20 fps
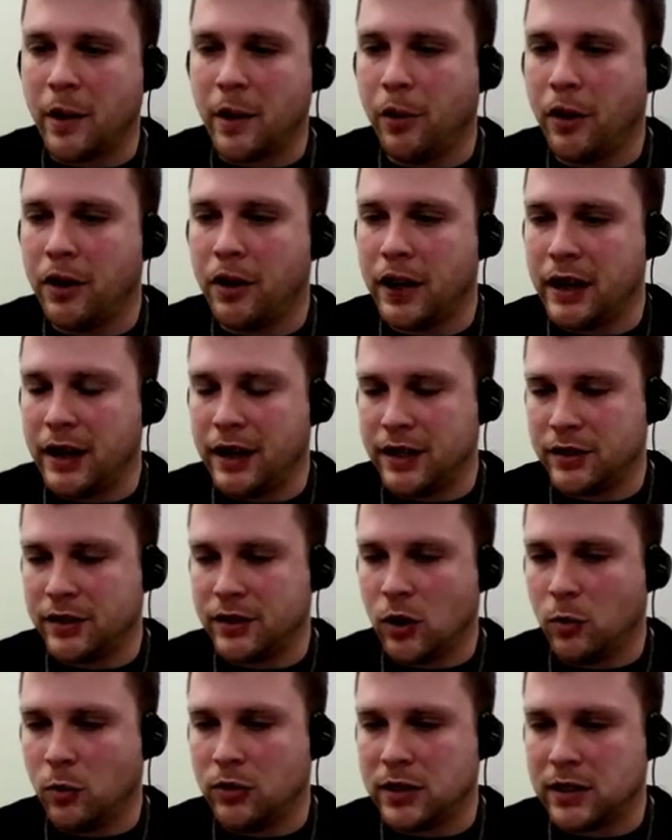of put in as
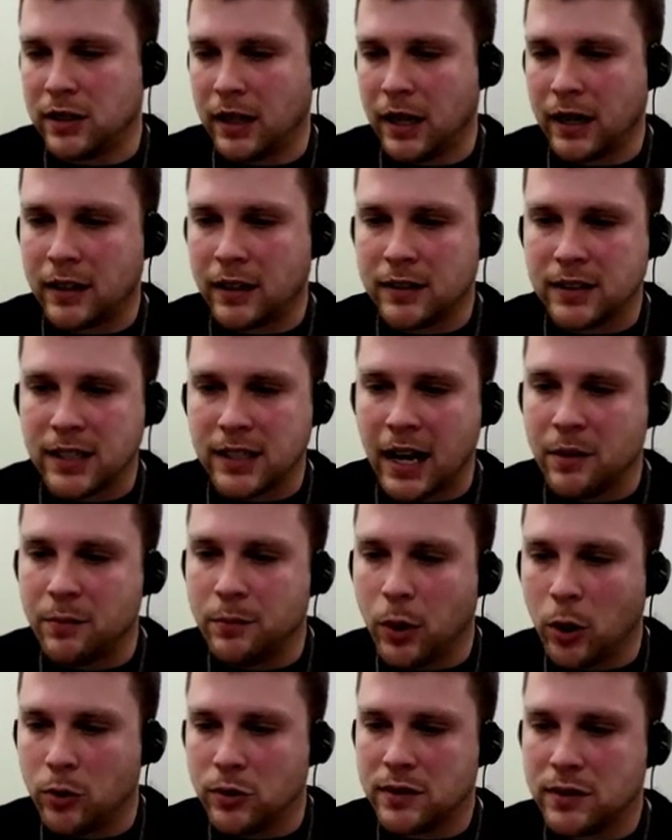almost like
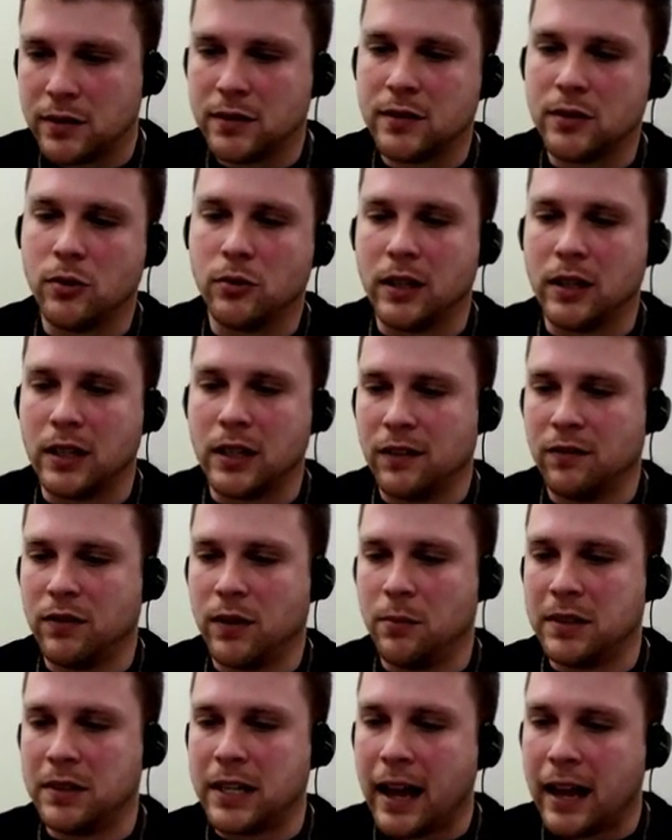signposts. You can give
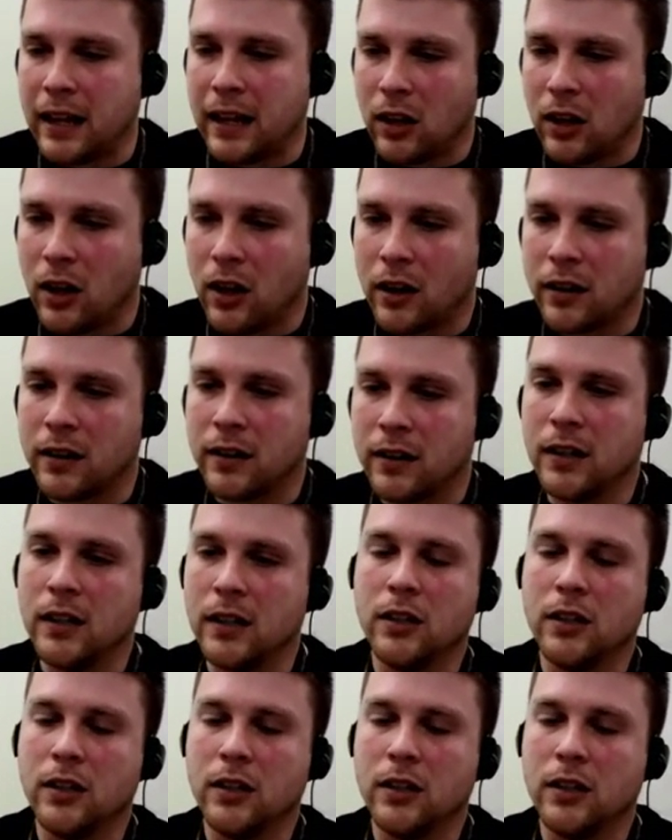them dialogue.